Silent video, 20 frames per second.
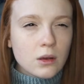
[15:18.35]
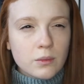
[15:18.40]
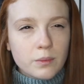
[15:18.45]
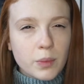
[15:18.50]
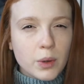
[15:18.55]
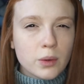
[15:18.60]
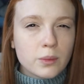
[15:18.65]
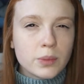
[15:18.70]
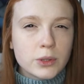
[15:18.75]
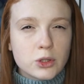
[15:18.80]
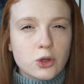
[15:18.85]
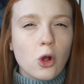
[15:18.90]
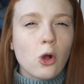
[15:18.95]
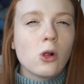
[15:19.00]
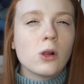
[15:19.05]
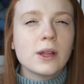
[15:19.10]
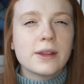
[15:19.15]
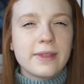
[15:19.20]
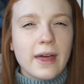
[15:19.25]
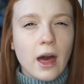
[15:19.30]

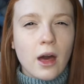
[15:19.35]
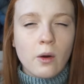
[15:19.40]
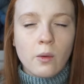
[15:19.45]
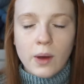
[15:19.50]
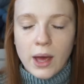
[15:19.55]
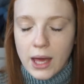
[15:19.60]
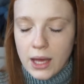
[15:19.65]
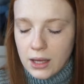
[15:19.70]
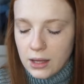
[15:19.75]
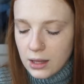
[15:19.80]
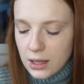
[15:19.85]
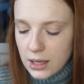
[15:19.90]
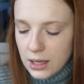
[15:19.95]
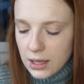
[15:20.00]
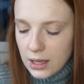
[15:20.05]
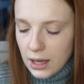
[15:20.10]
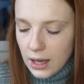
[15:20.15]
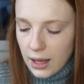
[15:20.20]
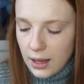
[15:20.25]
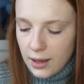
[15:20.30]
patrol it that way.
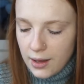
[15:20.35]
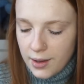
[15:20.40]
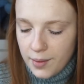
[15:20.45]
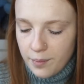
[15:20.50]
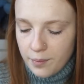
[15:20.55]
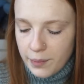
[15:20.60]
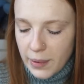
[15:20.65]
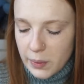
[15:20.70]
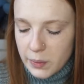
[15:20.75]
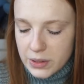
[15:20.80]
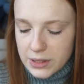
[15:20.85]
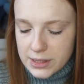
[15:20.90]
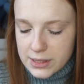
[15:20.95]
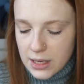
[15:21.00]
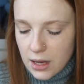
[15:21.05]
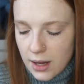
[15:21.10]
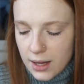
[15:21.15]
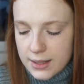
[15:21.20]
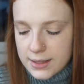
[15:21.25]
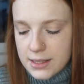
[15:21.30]
But with
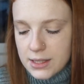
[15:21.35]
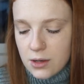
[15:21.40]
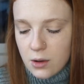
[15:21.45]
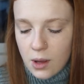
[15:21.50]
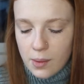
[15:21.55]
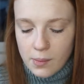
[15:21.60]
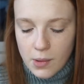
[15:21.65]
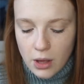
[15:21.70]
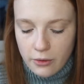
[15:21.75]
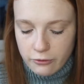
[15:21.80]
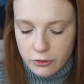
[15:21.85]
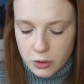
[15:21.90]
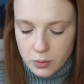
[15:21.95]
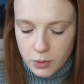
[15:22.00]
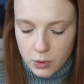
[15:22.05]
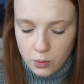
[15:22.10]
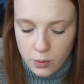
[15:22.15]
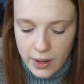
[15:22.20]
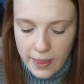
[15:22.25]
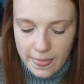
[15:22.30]
socks, you know, I'm
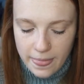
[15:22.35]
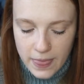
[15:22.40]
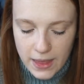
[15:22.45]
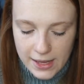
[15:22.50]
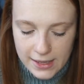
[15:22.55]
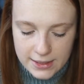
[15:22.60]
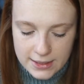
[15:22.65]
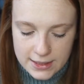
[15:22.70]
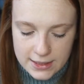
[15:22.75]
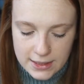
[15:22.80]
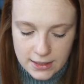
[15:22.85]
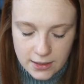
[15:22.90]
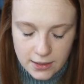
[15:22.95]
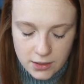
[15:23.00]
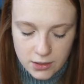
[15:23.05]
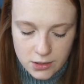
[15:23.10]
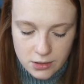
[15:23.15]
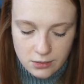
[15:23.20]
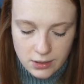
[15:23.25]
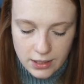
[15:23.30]
comfortable with this
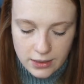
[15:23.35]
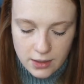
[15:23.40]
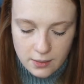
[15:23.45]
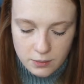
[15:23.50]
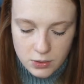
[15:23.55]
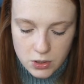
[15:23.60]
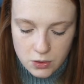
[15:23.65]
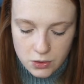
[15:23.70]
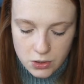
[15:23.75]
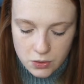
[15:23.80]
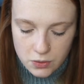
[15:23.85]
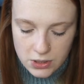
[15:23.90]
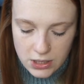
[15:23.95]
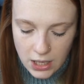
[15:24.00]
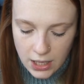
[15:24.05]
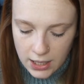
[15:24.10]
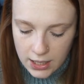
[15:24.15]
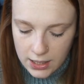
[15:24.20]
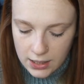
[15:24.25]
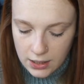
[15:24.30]
and don't like them too
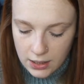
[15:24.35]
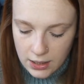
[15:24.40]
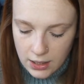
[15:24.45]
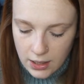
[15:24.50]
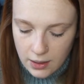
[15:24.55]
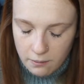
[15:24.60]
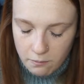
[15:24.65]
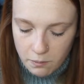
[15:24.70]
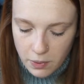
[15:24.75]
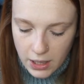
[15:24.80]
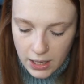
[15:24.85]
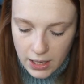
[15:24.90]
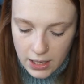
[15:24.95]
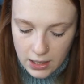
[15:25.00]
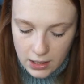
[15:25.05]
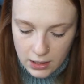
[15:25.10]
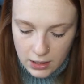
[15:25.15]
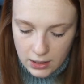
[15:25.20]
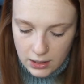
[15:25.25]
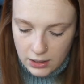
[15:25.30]
tight,
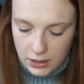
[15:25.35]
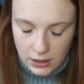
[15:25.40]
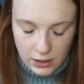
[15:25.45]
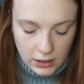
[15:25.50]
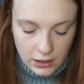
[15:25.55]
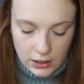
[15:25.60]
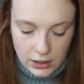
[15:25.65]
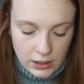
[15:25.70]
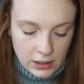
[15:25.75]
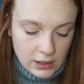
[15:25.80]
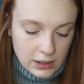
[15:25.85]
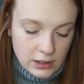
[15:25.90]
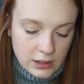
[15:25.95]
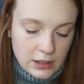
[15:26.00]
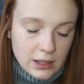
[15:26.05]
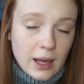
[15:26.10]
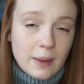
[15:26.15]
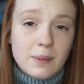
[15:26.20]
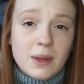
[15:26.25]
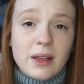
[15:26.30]
but
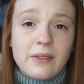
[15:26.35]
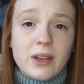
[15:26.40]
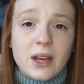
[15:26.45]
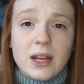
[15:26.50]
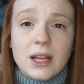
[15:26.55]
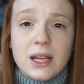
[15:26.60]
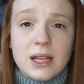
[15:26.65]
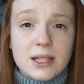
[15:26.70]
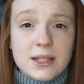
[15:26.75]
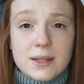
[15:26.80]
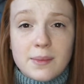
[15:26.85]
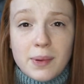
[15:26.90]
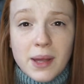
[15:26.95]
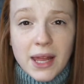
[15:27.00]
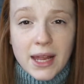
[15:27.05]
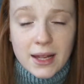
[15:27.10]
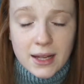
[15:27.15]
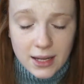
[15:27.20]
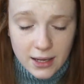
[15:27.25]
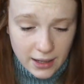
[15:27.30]
I'm loving. It's a
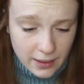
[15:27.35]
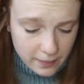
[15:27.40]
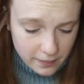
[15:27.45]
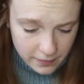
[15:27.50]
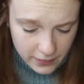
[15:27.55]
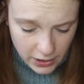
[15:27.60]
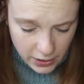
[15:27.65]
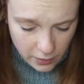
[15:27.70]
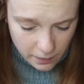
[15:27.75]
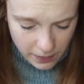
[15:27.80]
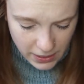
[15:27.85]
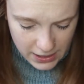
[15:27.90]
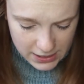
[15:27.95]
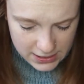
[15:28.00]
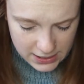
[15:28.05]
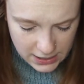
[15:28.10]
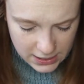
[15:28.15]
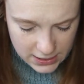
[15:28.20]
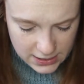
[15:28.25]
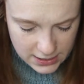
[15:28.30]
blank, you know,
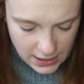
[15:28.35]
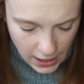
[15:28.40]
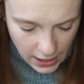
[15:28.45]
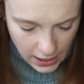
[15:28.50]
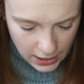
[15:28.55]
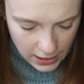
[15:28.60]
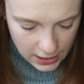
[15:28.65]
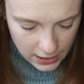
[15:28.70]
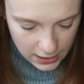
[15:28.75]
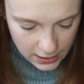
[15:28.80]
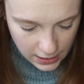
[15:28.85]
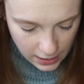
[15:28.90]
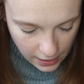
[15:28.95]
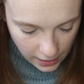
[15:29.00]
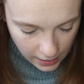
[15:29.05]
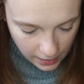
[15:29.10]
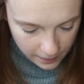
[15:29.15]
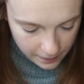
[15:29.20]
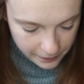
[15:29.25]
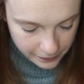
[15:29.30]
basic sock.
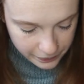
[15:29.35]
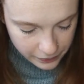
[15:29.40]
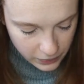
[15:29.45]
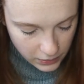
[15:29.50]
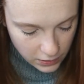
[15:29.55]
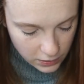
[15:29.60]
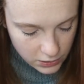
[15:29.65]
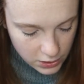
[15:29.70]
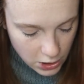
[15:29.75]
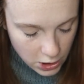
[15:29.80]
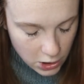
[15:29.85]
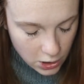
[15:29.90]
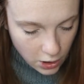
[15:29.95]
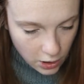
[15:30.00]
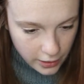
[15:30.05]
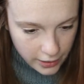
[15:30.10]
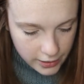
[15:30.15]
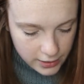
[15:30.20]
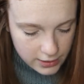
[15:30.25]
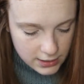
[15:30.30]
The
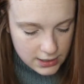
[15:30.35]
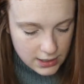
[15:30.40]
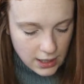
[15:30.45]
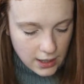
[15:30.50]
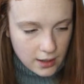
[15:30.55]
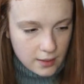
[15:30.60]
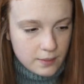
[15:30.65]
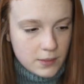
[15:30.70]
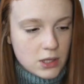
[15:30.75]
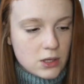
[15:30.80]
yarns I'm